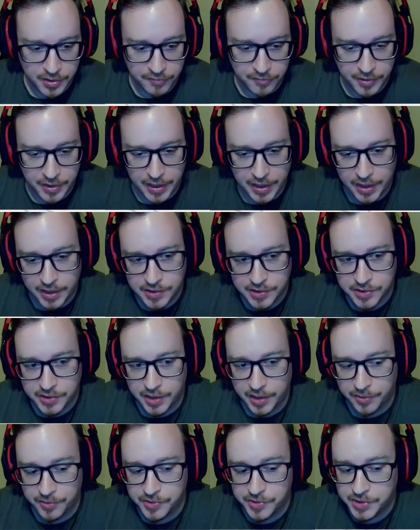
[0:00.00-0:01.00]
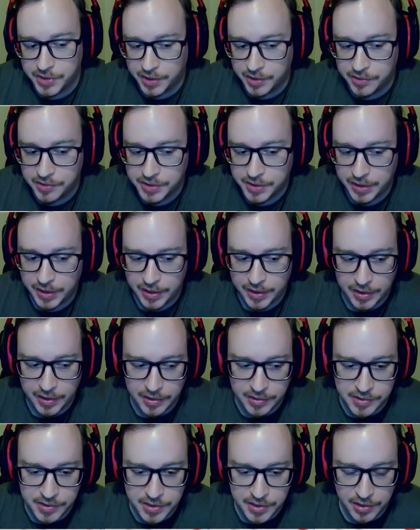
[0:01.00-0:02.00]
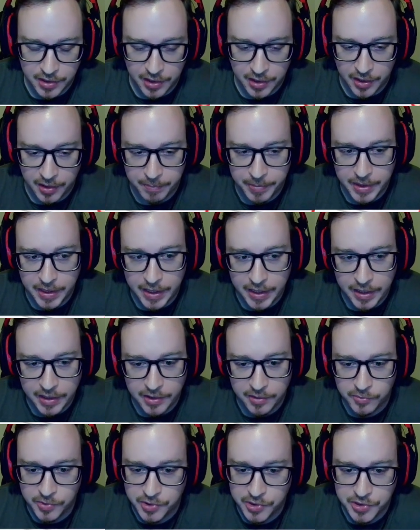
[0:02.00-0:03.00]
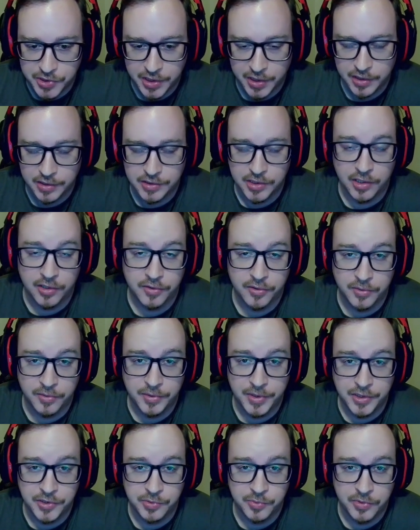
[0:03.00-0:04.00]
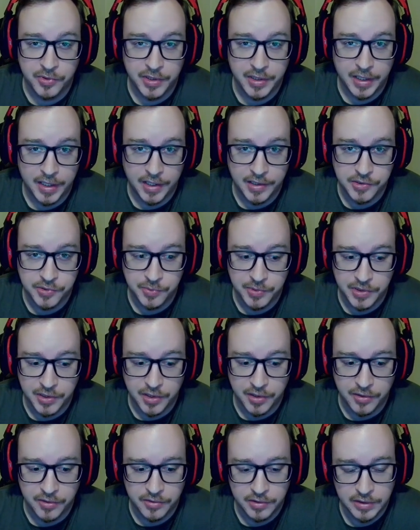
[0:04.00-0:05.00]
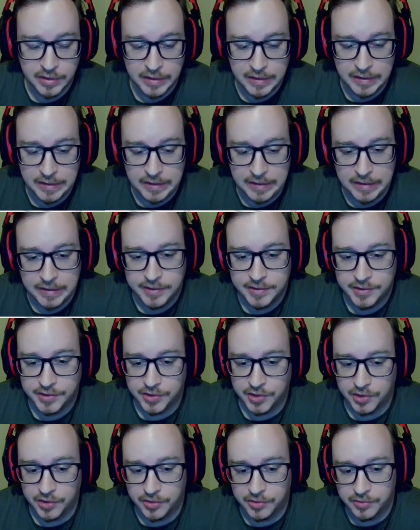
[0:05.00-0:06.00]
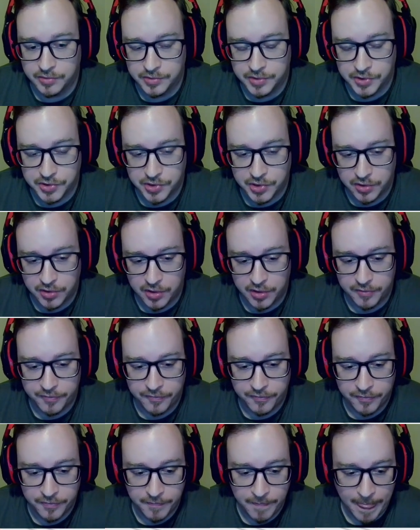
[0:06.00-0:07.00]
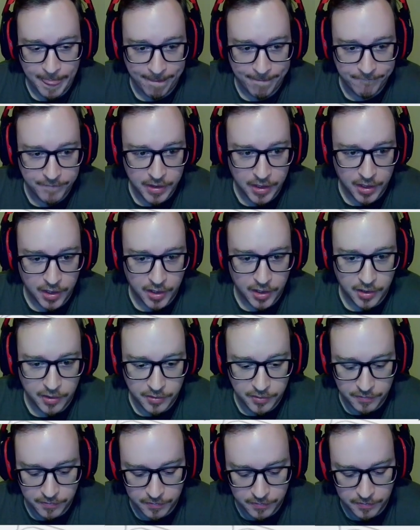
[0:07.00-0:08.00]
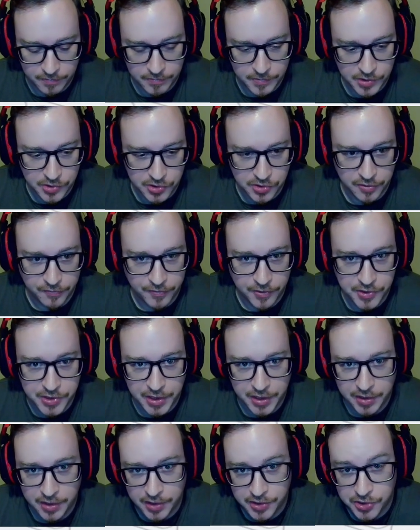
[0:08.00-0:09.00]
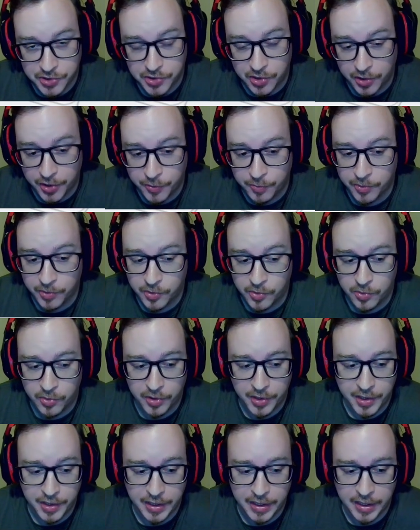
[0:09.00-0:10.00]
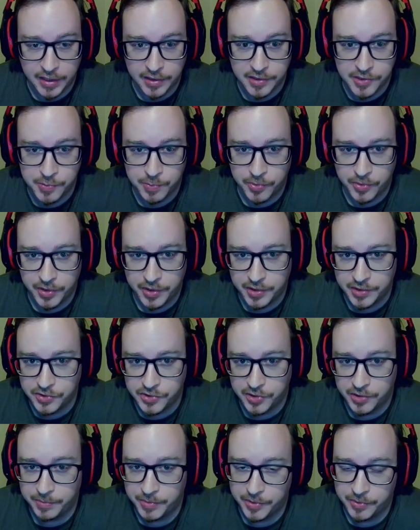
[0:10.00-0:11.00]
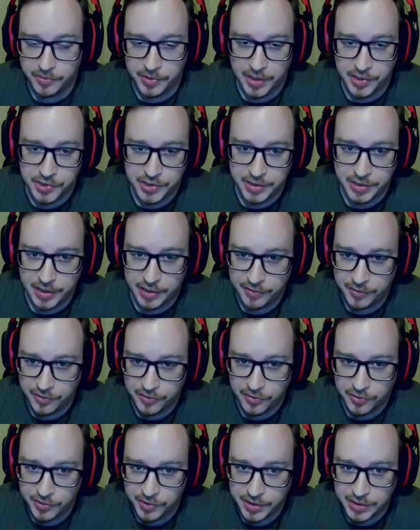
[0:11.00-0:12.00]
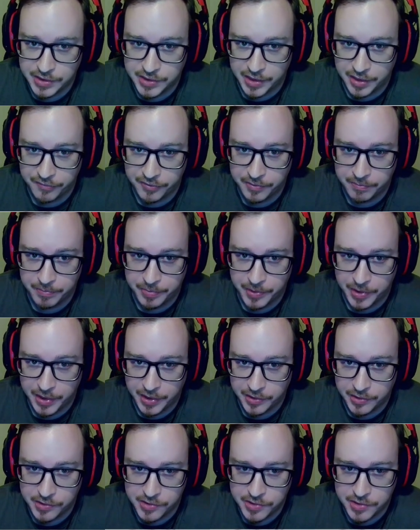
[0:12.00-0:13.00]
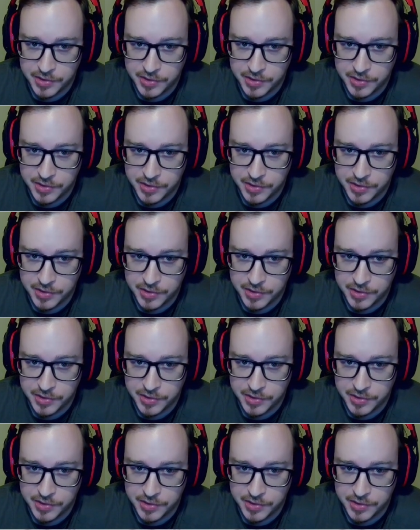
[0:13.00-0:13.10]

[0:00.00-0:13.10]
hands that I was dealt and played, and we'll just kind of talk through each one as we go. So to start off, this is the first hand that I started recording. At this point in the tournament, we're actually down to 37 players.